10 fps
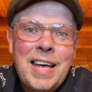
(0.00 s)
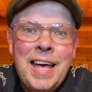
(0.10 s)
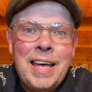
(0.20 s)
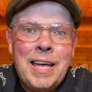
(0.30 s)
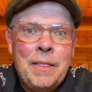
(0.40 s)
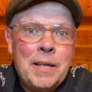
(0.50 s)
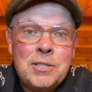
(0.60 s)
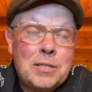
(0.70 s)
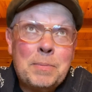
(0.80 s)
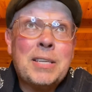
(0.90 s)
And that's
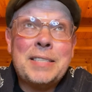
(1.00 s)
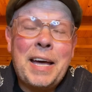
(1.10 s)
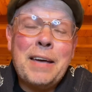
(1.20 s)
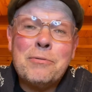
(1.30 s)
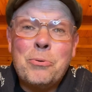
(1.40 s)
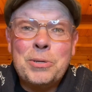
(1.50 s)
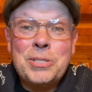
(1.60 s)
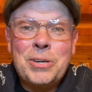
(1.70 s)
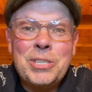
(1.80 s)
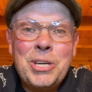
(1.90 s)
just because I have
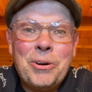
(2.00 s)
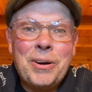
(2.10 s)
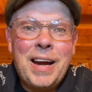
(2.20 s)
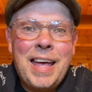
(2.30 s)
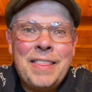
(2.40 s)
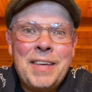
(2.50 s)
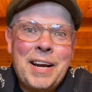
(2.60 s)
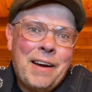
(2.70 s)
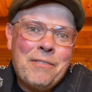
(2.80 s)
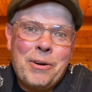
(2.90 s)
cornstarch here that
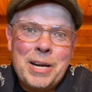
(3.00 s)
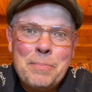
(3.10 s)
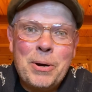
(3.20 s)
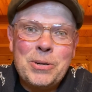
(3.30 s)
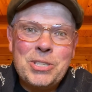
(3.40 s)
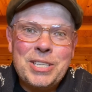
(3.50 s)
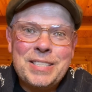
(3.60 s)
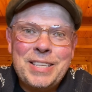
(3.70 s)
I've already purchased.